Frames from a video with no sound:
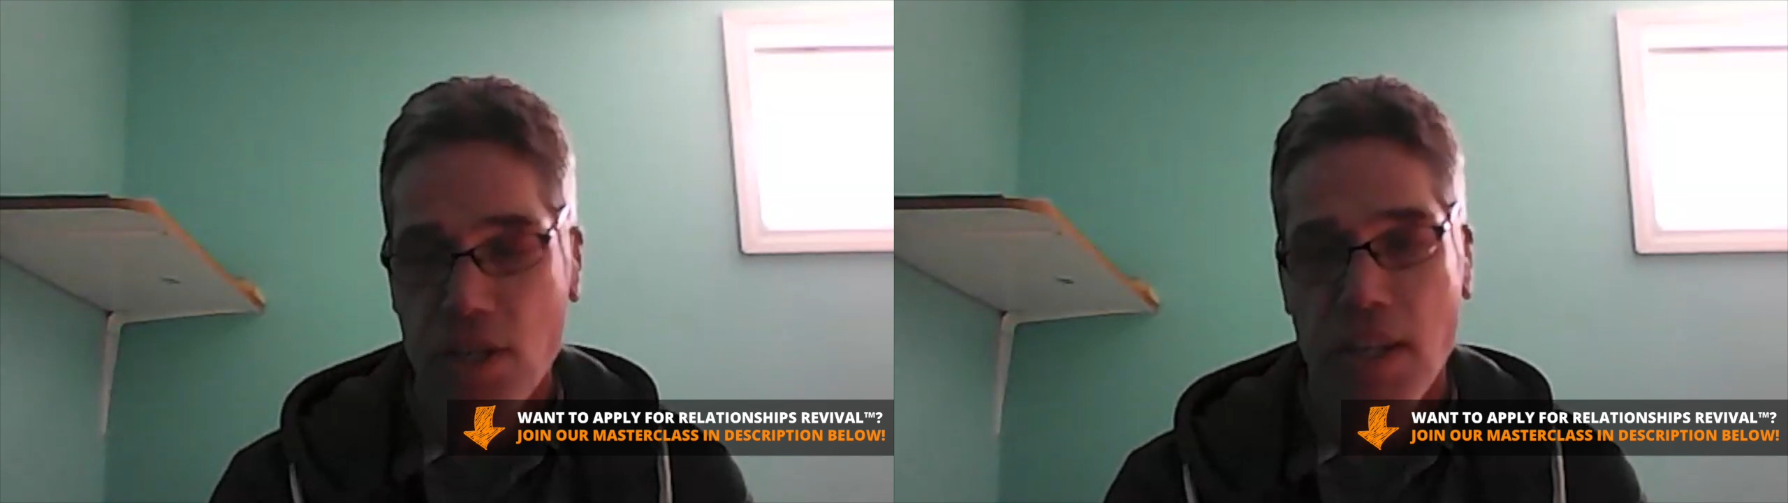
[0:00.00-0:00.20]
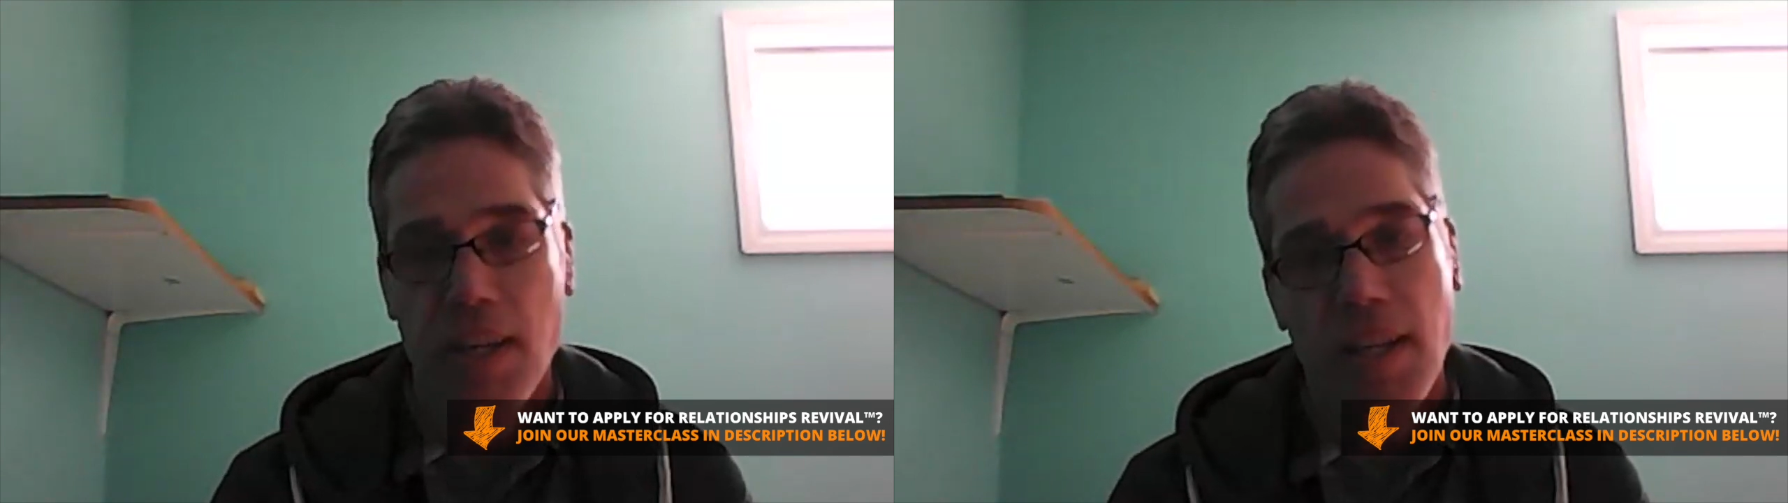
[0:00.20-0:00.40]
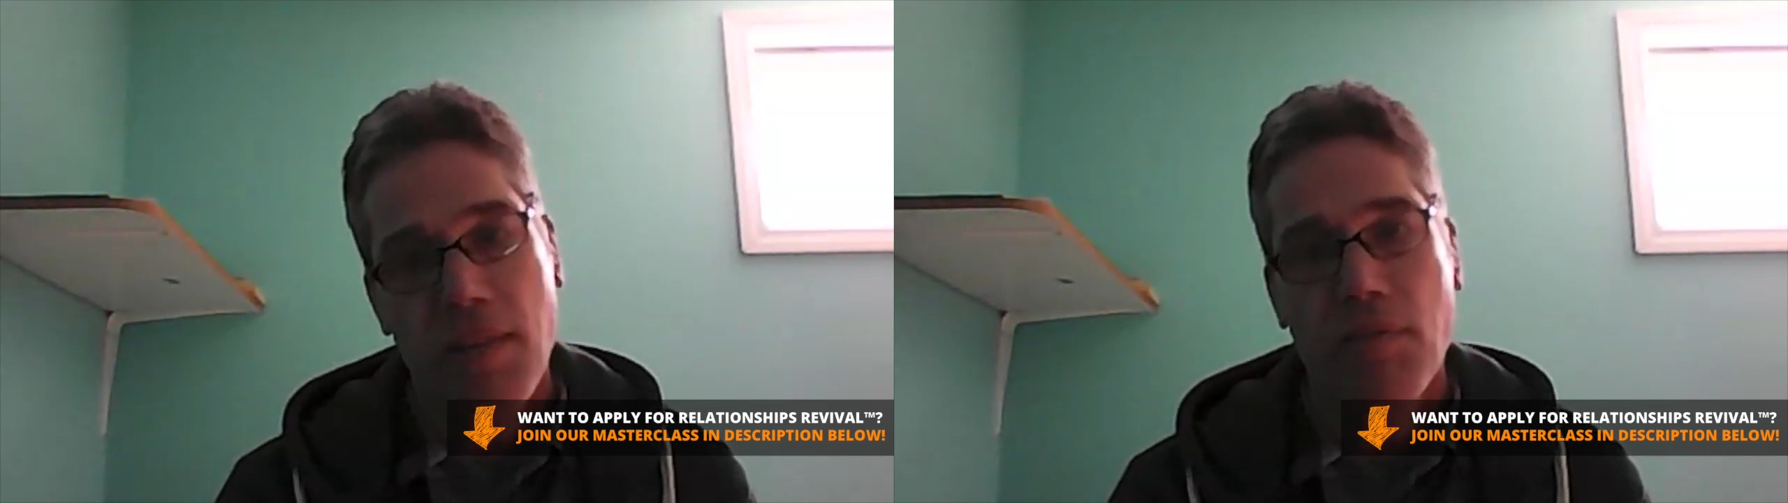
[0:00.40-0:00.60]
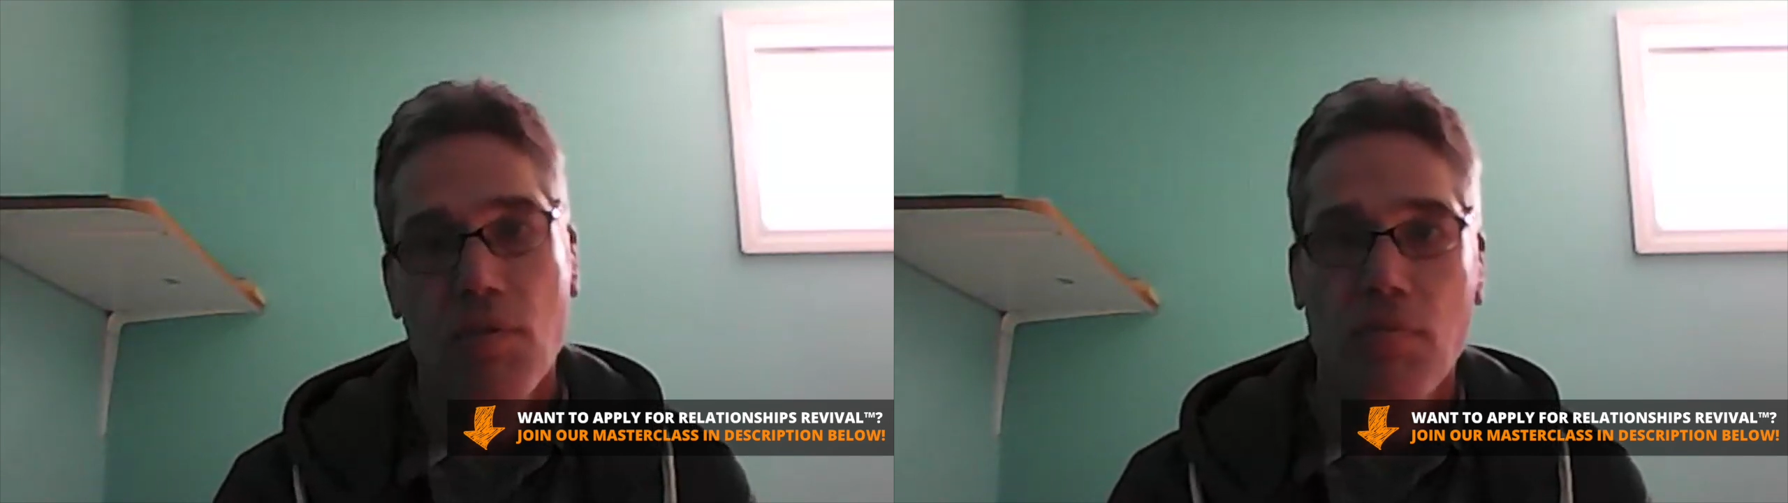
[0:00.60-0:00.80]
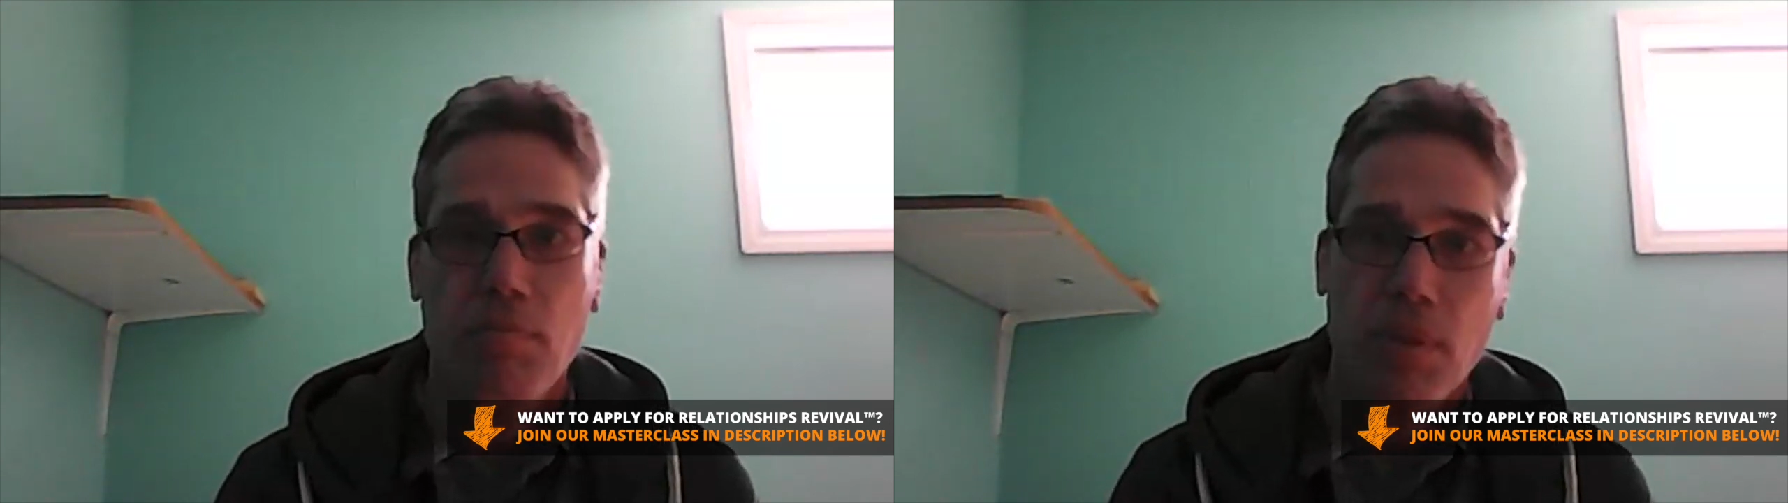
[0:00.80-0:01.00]
negative
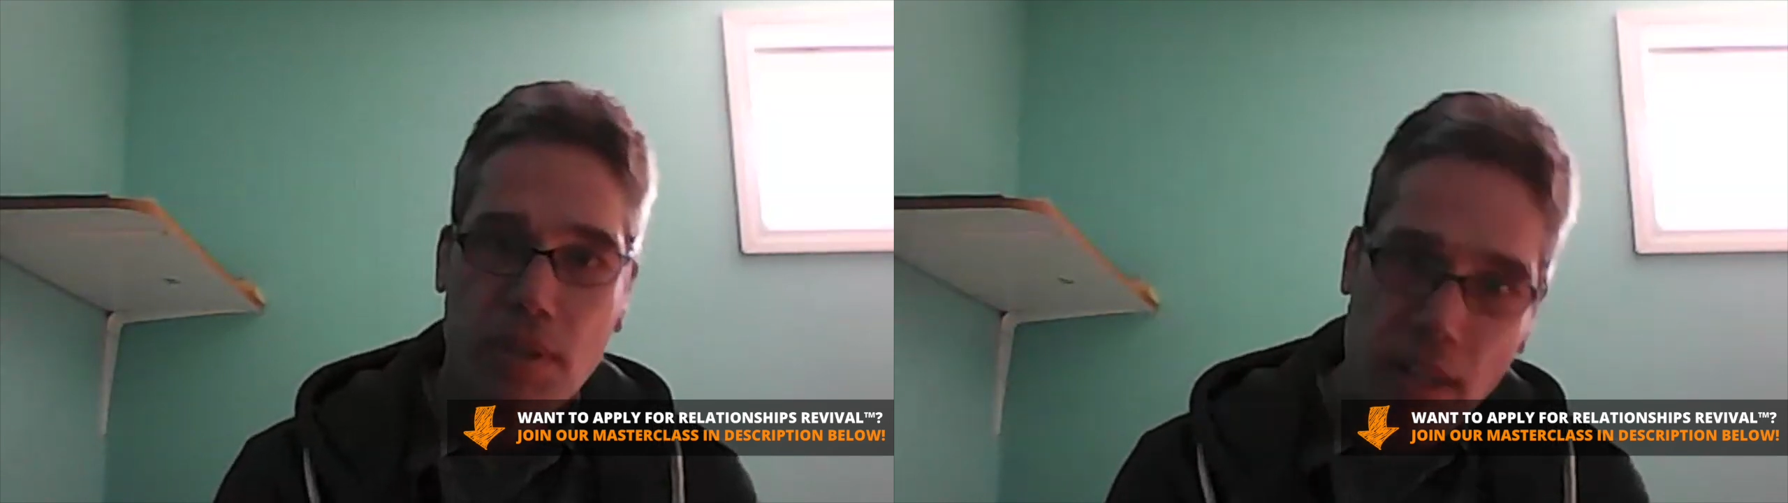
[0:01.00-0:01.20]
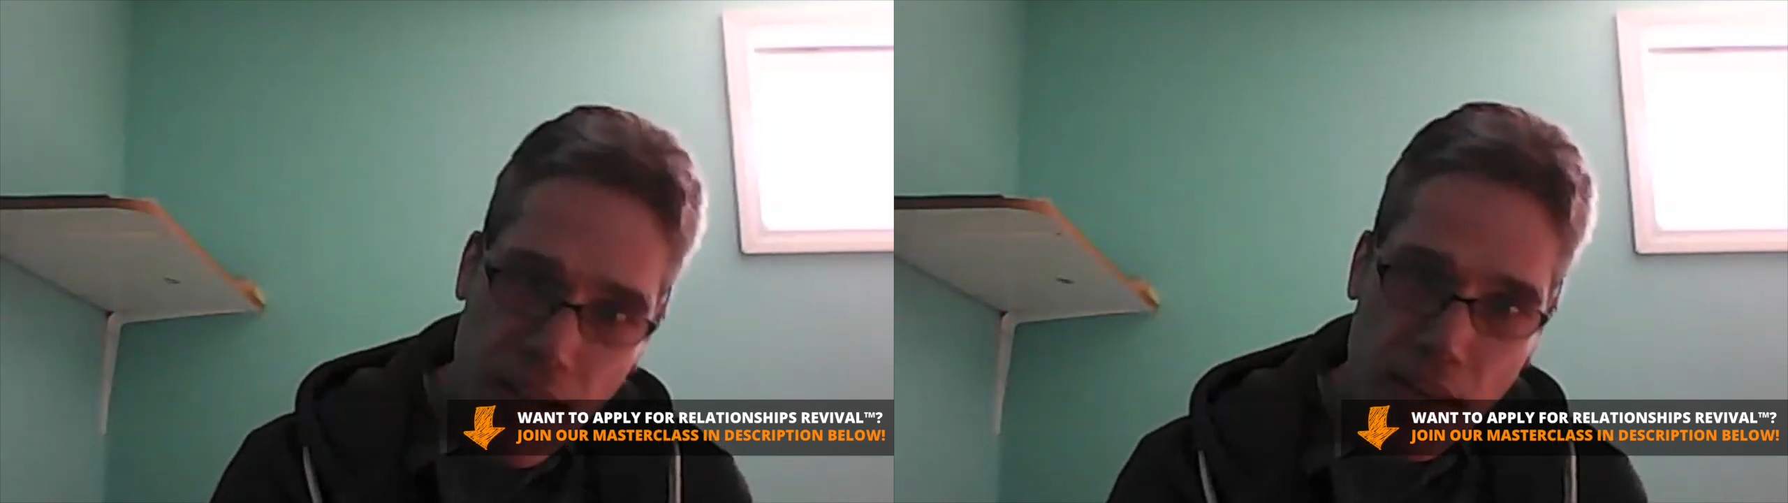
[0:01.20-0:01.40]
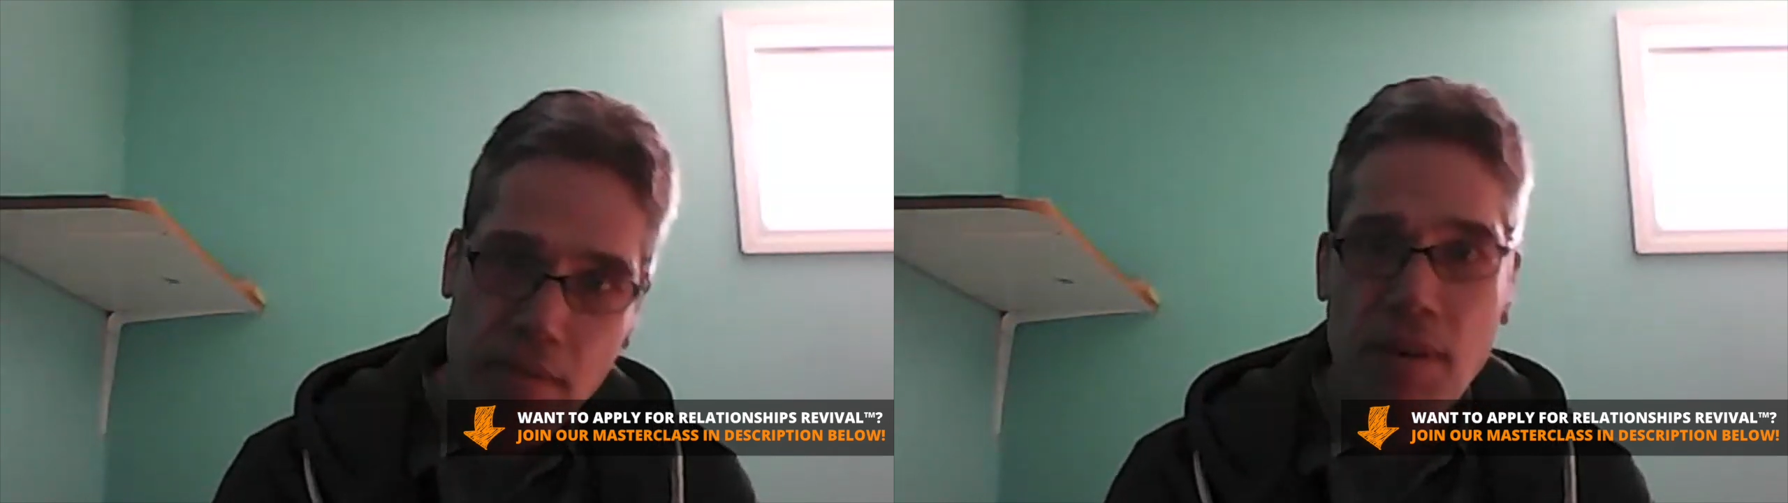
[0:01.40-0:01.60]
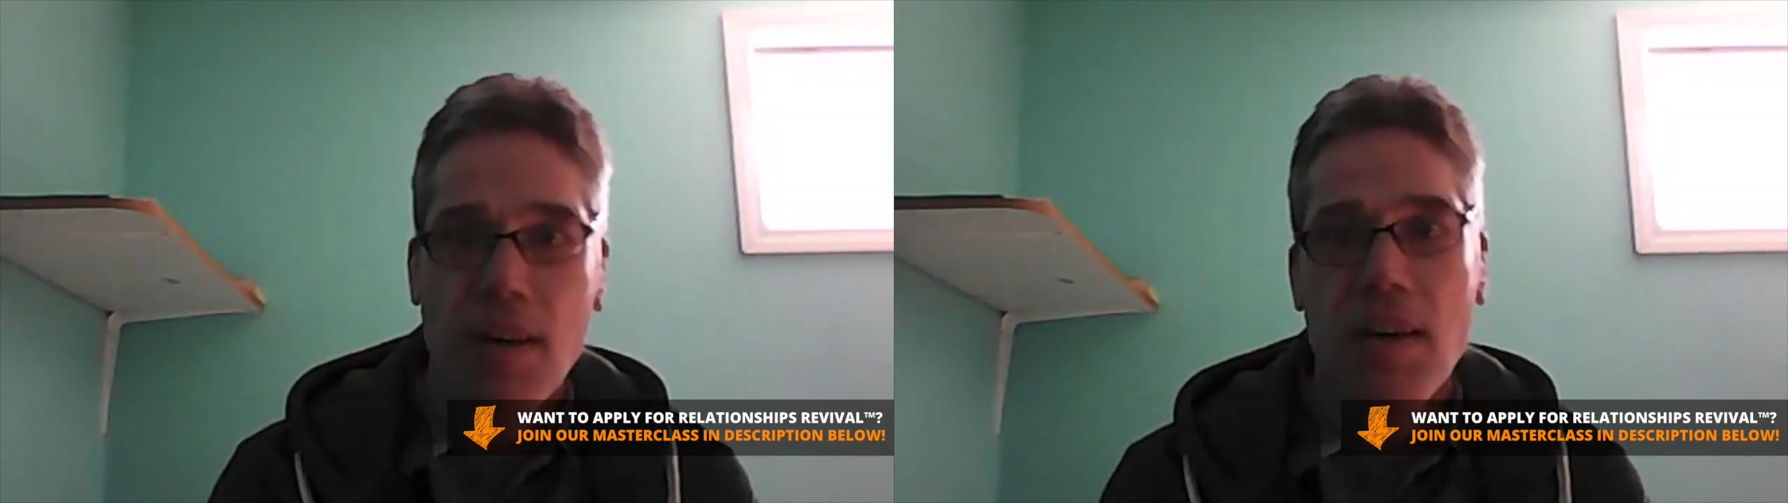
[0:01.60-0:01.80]
to positive